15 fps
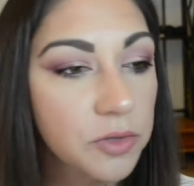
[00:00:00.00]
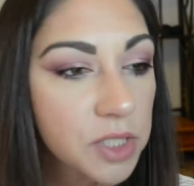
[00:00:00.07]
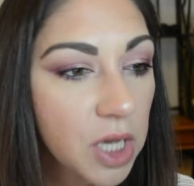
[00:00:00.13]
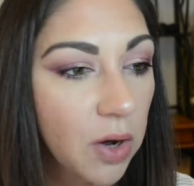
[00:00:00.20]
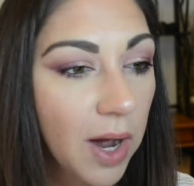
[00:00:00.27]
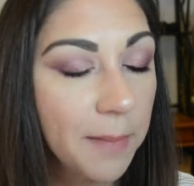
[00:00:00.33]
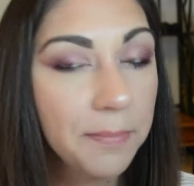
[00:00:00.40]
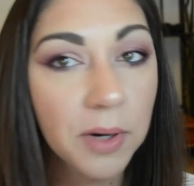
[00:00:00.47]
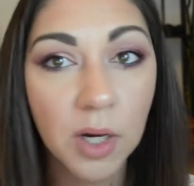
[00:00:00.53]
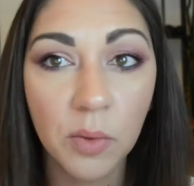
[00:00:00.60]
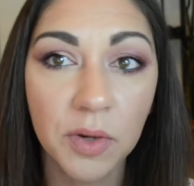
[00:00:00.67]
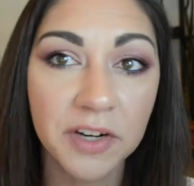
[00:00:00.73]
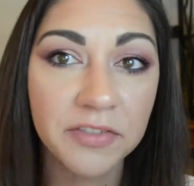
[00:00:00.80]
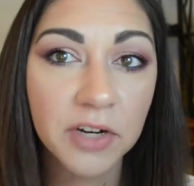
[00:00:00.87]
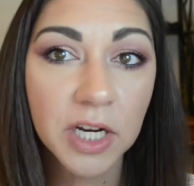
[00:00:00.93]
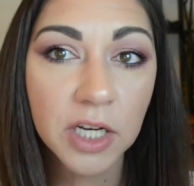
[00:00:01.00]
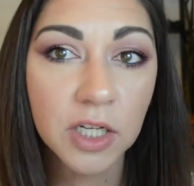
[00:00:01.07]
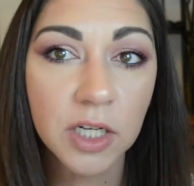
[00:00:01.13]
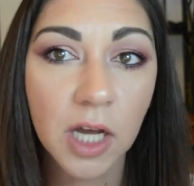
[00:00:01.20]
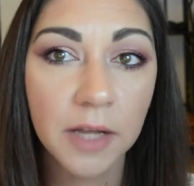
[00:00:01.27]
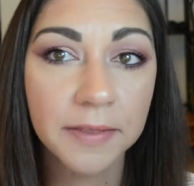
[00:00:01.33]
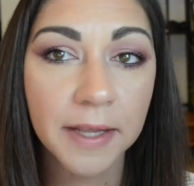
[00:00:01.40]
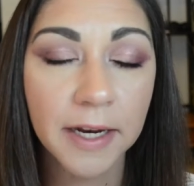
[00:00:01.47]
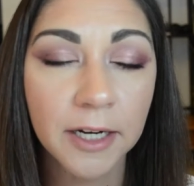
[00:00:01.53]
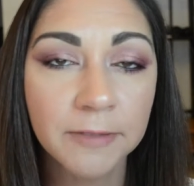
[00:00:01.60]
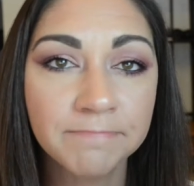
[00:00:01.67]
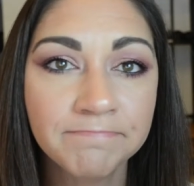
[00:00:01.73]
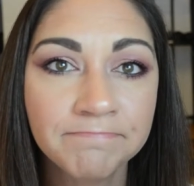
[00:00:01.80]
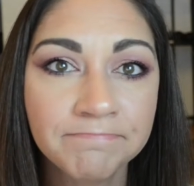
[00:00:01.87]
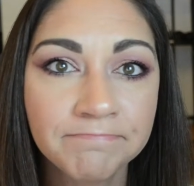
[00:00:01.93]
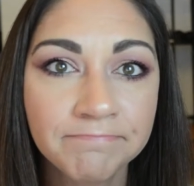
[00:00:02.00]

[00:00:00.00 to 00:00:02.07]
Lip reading: So I put whatever I could on there,